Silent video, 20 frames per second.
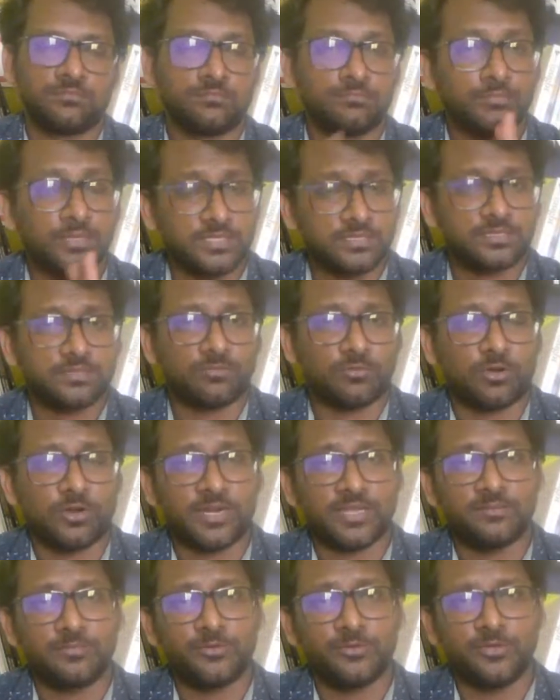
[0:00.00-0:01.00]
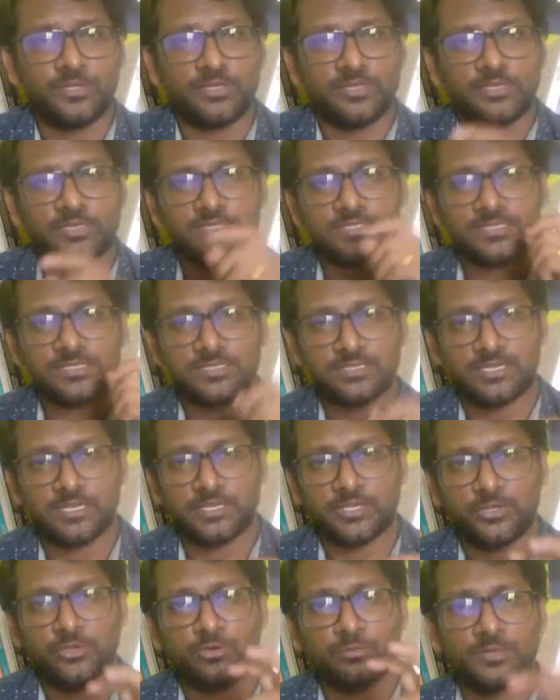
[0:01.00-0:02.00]
but what I'm doing is
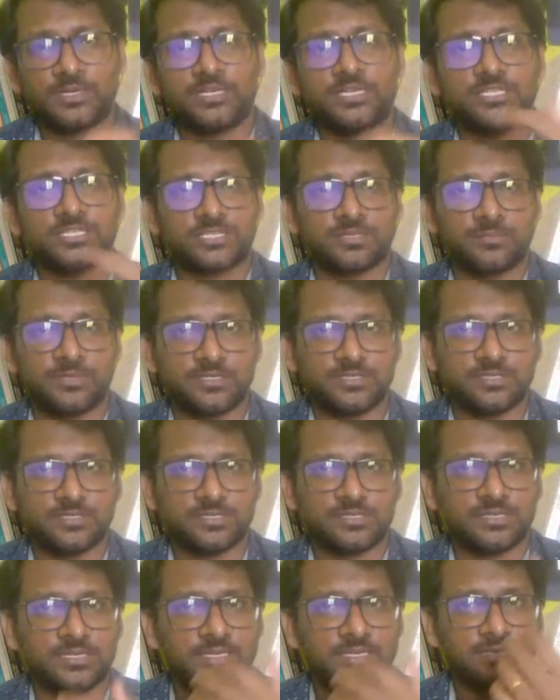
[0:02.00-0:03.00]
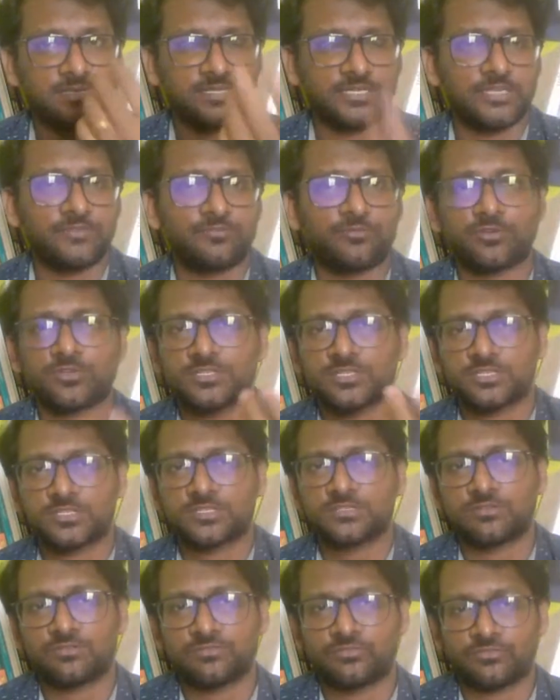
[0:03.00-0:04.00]
human disturbances like
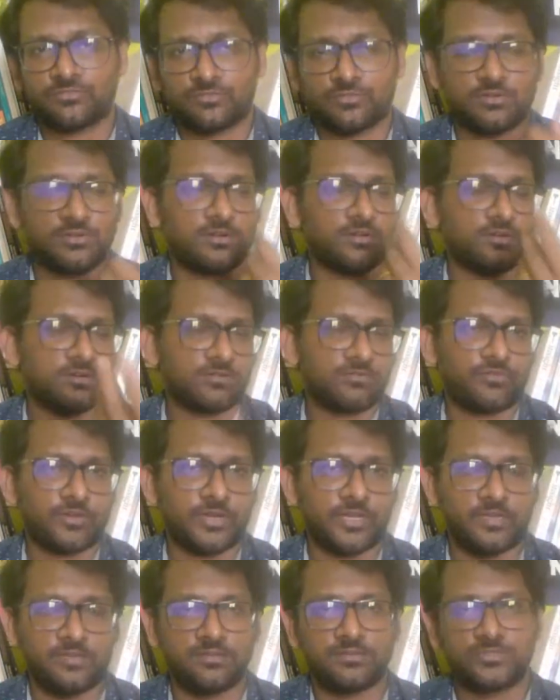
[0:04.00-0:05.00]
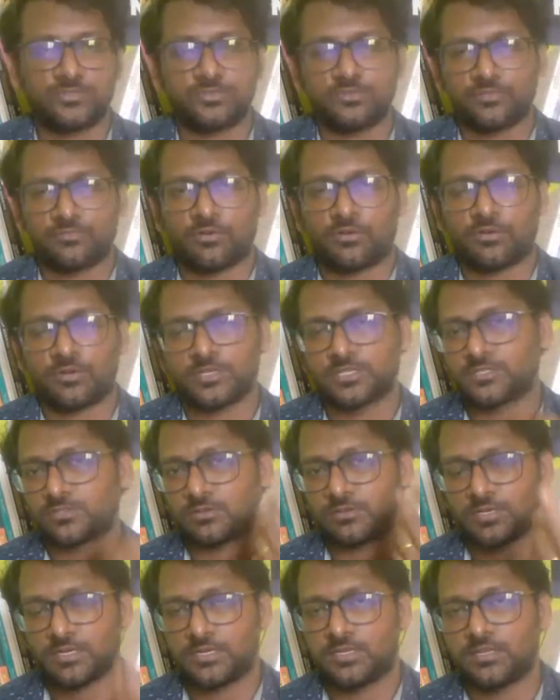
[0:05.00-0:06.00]
deforestation of or fire to the forest
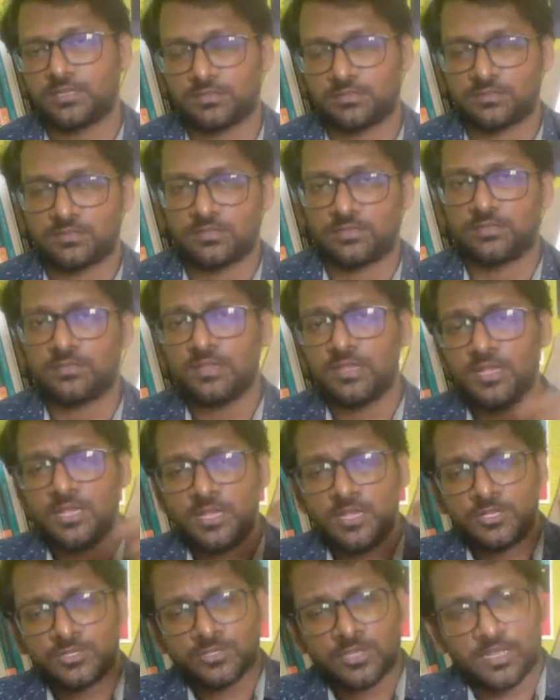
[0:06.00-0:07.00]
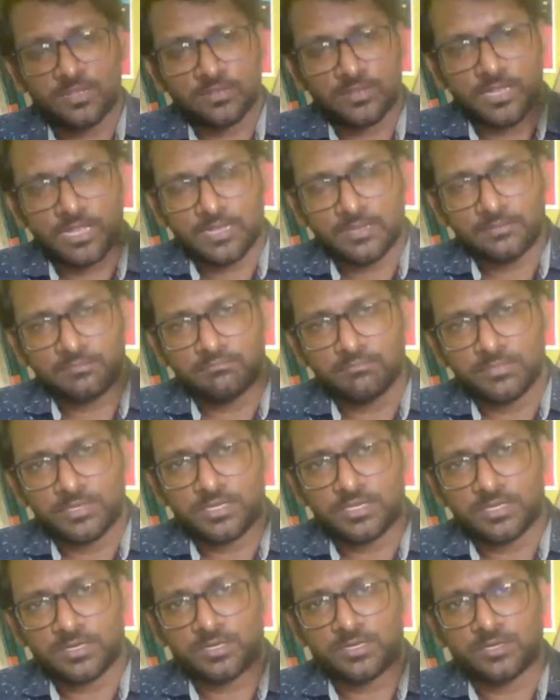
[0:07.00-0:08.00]
or any other thing. So I'm
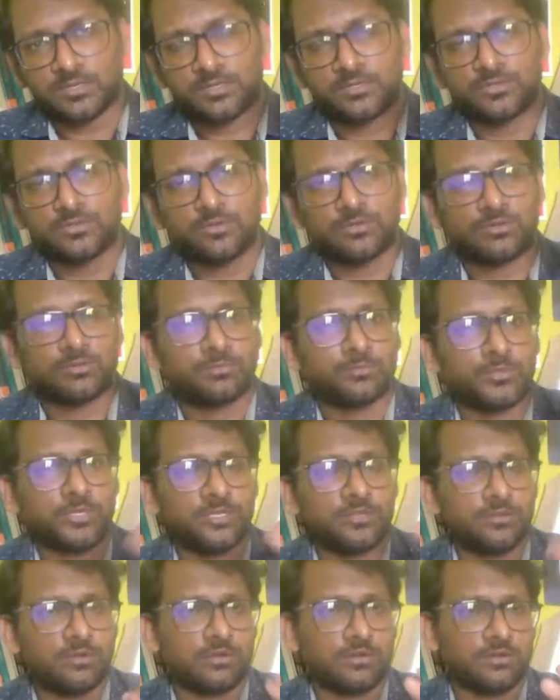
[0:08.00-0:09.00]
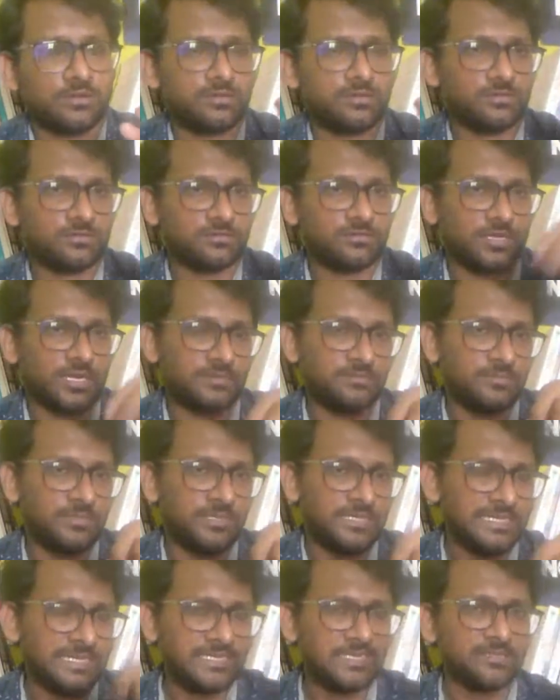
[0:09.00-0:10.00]
no putting no I'm
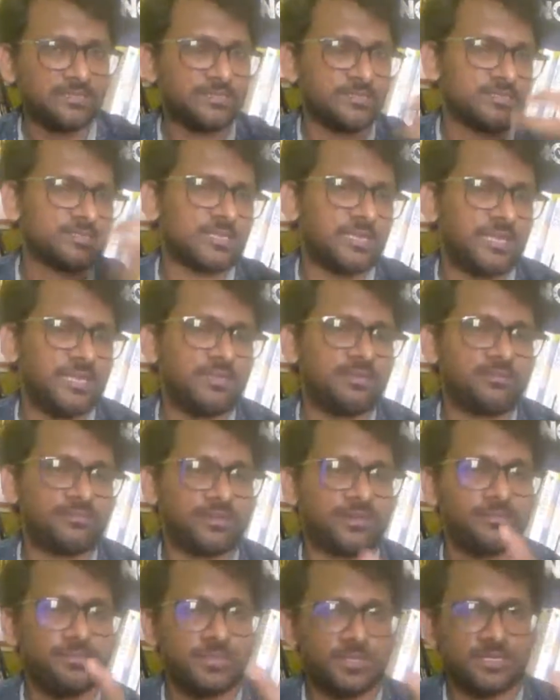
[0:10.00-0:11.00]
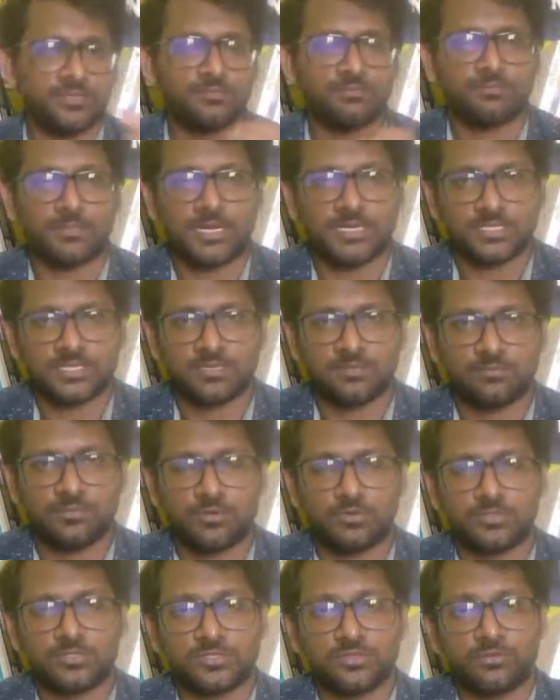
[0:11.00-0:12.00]
leaking this air from that
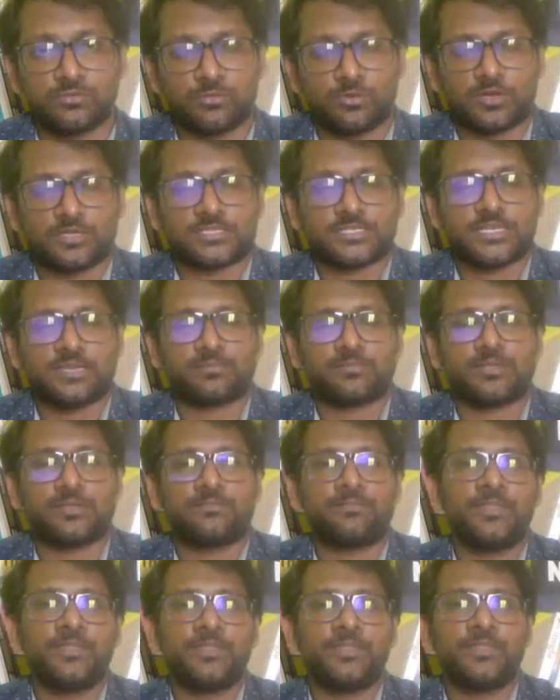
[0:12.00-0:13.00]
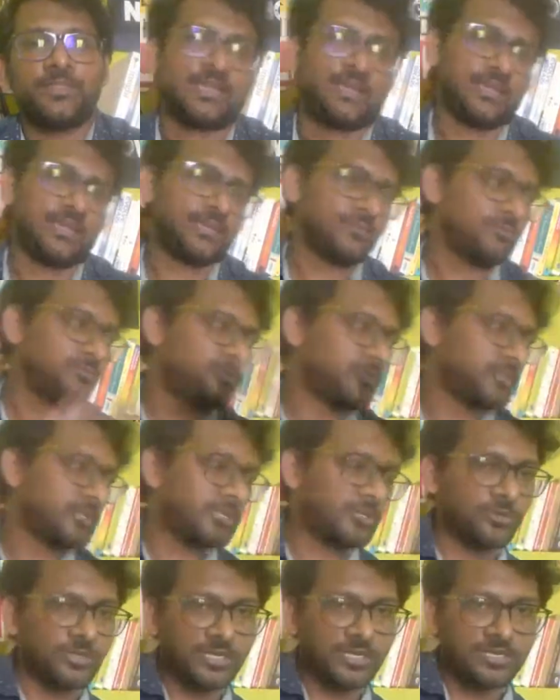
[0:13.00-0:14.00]
basketball. So what's happening? Again, you
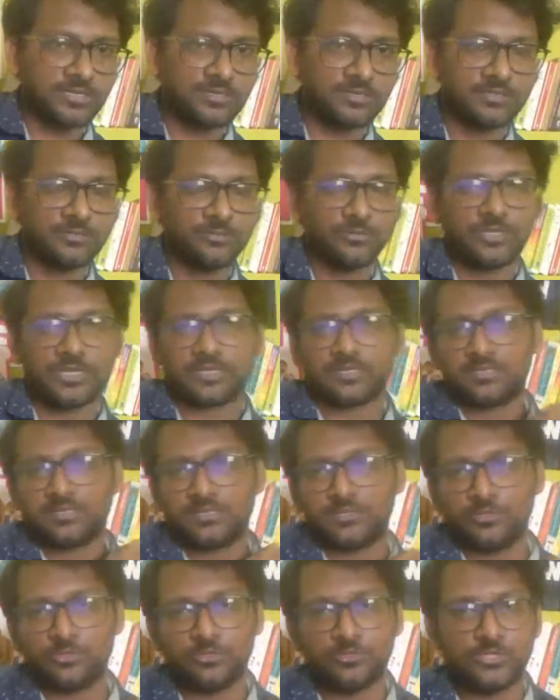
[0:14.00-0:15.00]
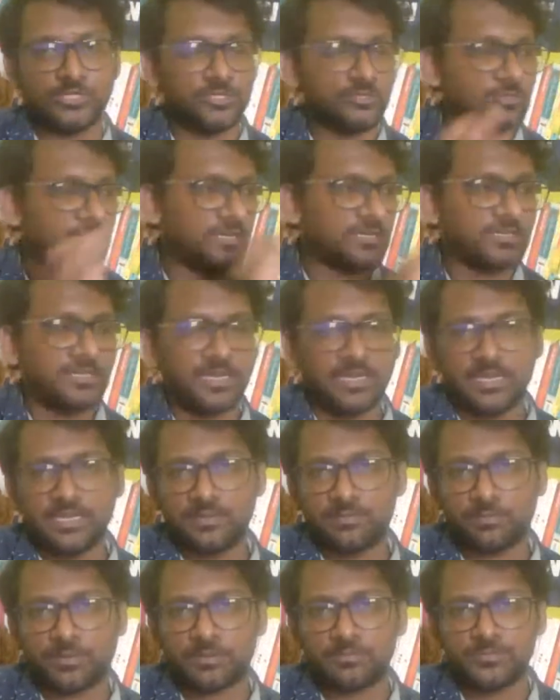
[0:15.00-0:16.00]
need to get the air
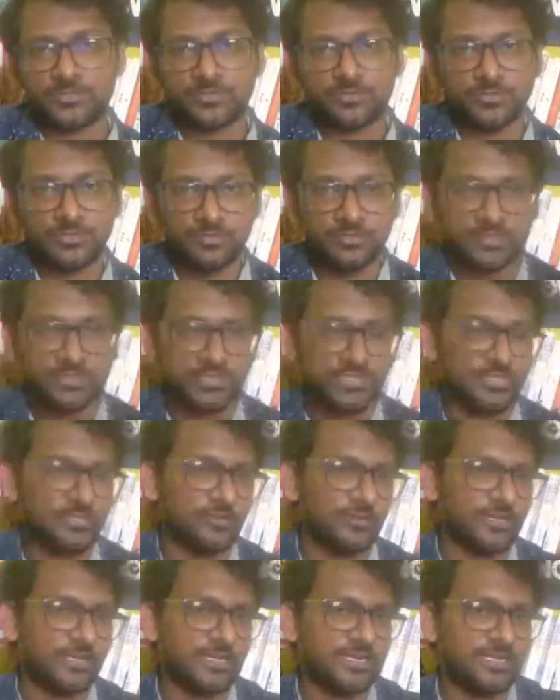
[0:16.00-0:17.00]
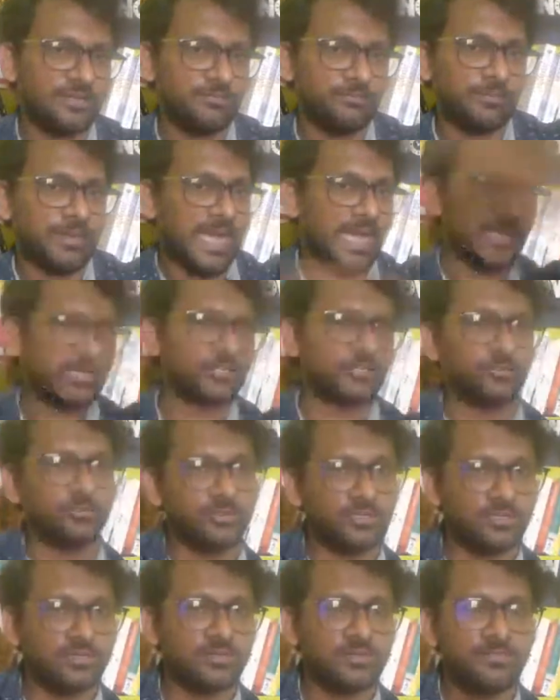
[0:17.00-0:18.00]
pump. So you're getting back
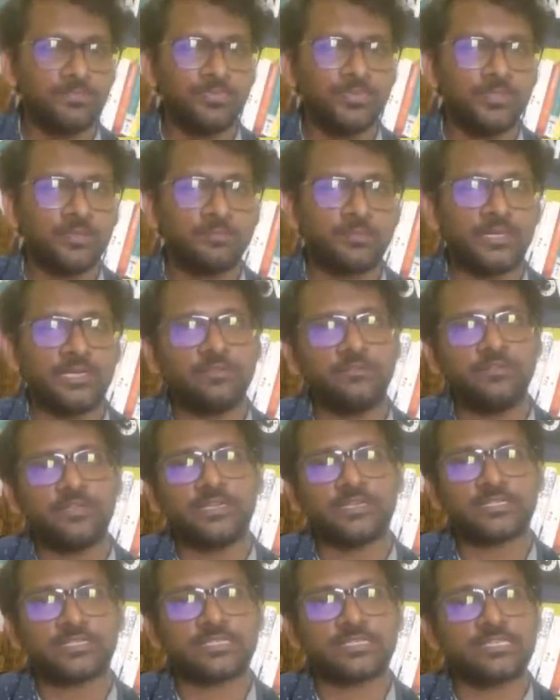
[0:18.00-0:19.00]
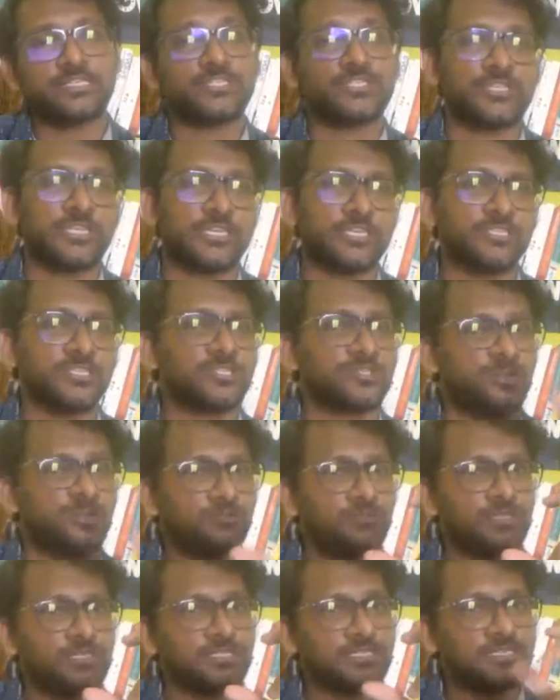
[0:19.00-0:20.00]
to the previous stages
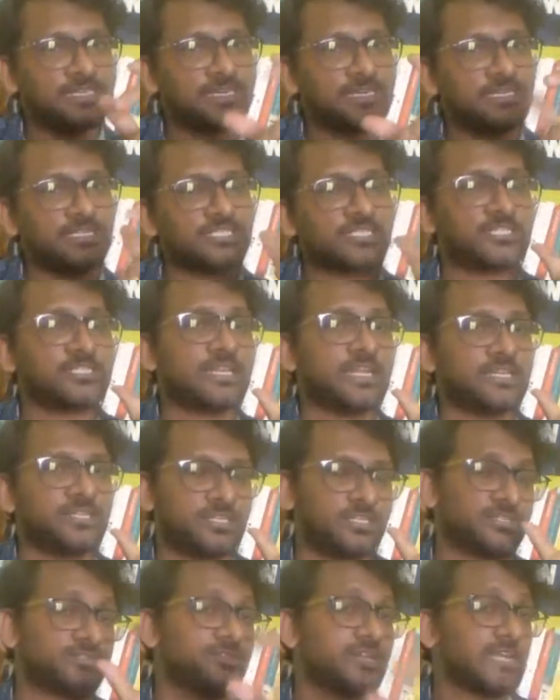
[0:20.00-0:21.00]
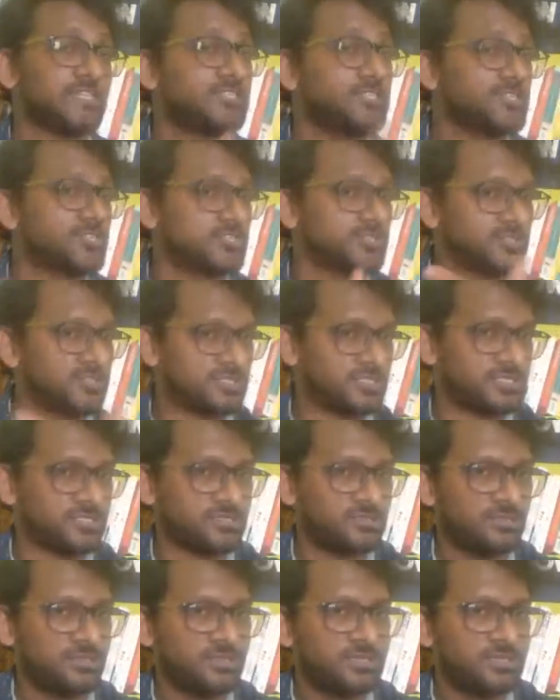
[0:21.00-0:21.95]
of this several transitions,